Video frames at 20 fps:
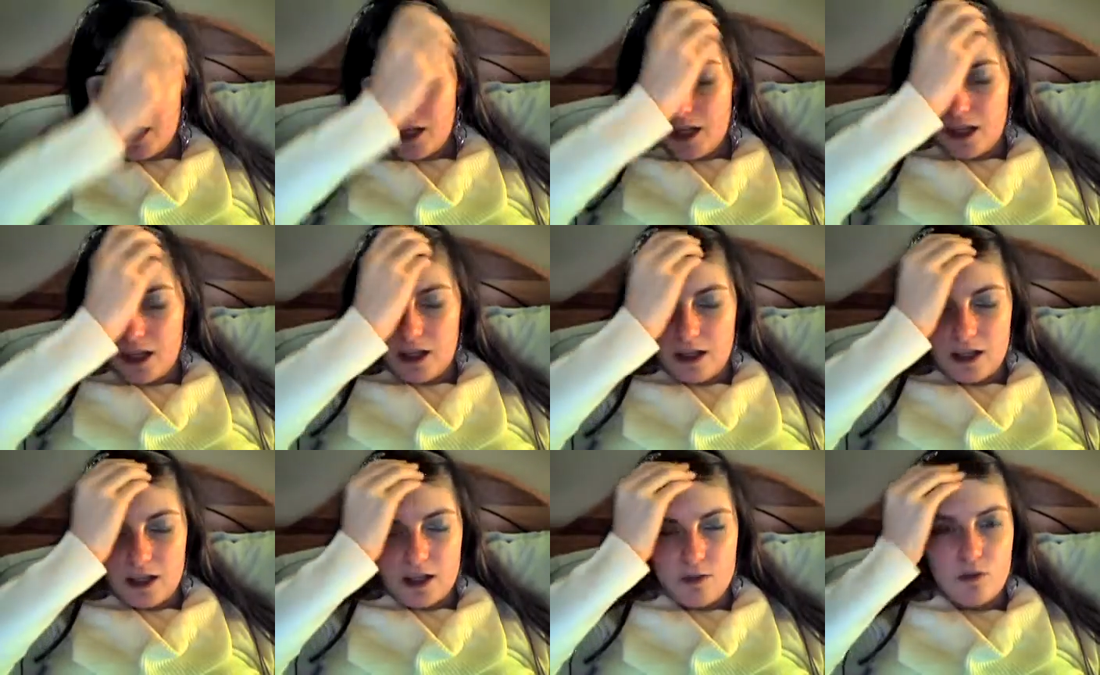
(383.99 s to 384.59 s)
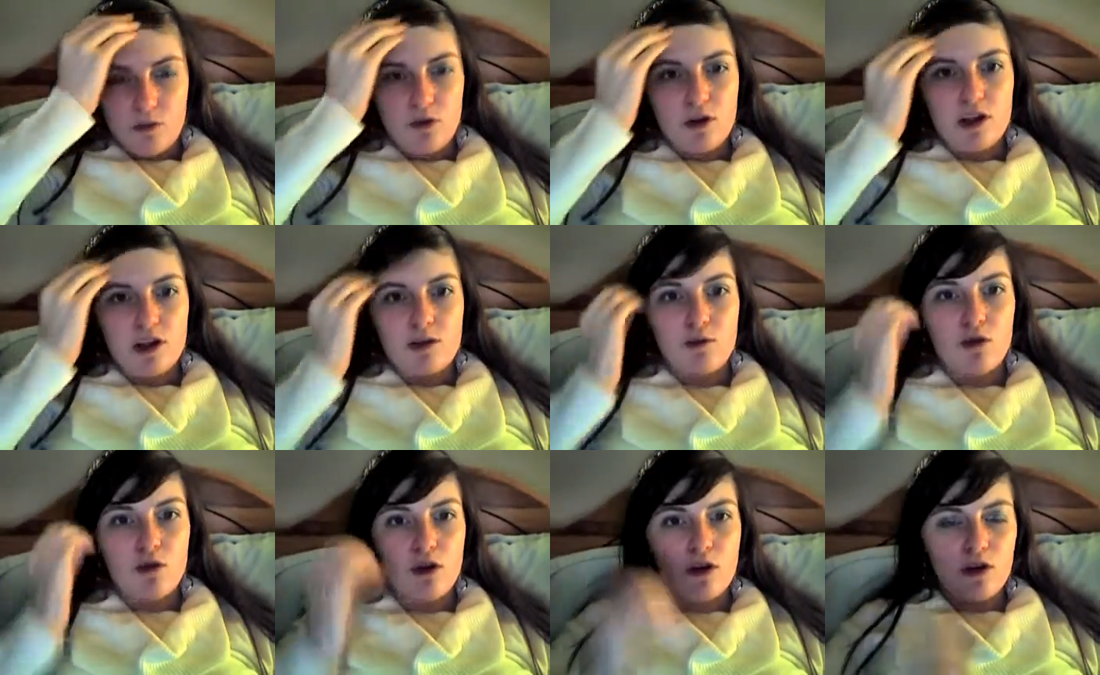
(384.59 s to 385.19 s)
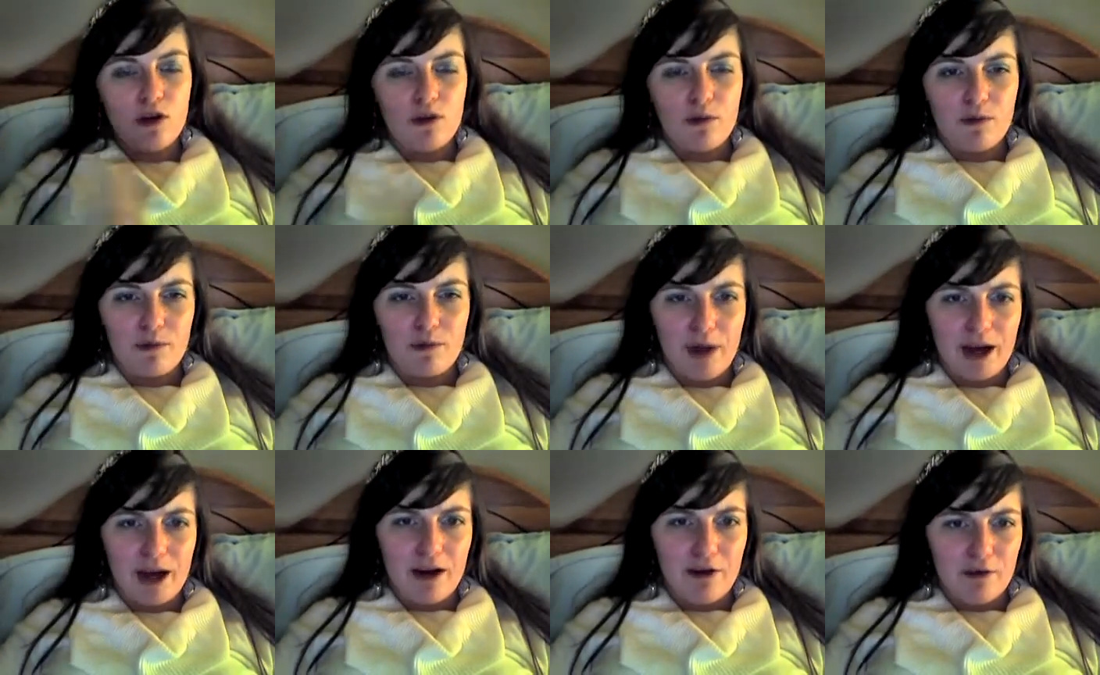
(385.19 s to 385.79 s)
uh, is more is more
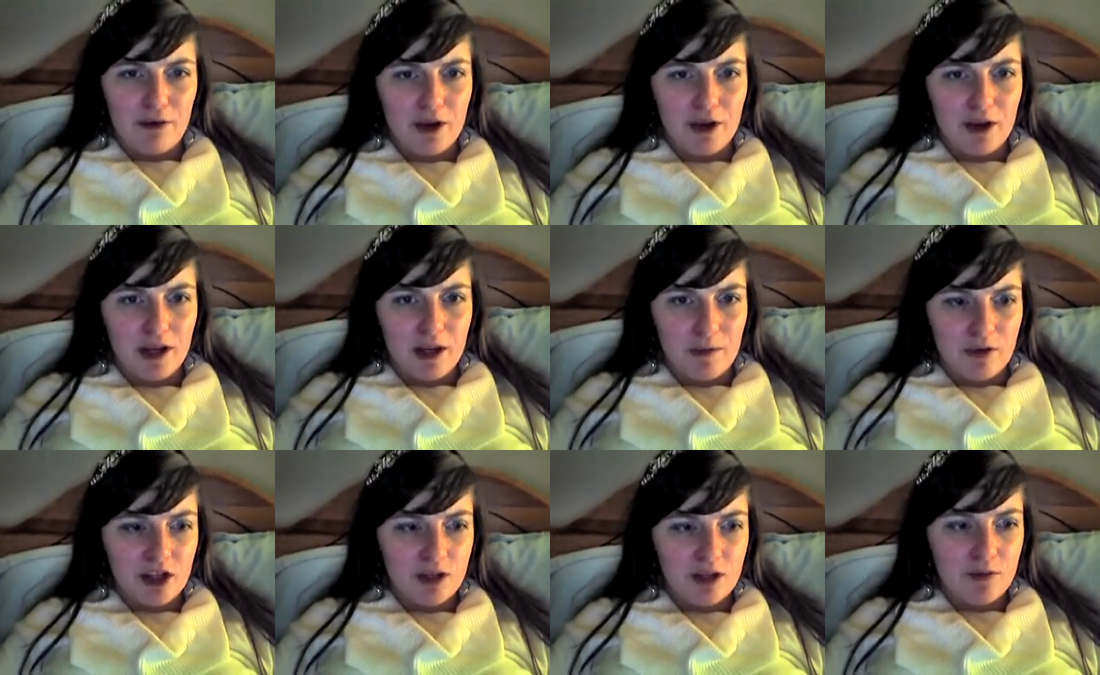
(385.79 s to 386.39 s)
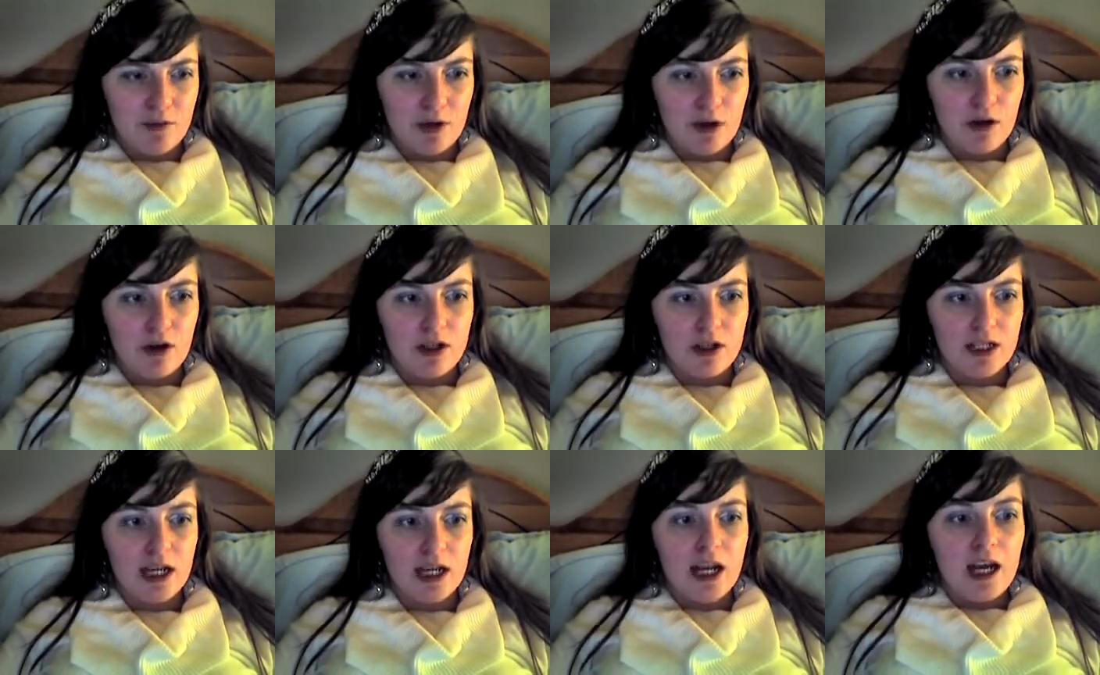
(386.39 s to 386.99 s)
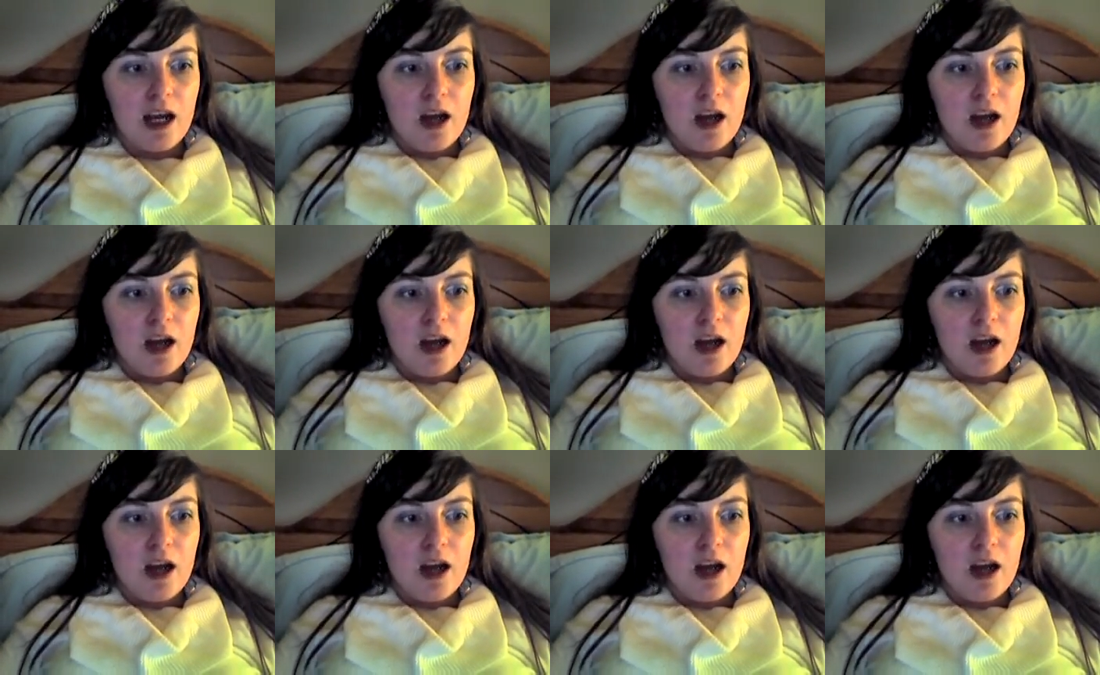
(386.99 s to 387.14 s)
better, really, just because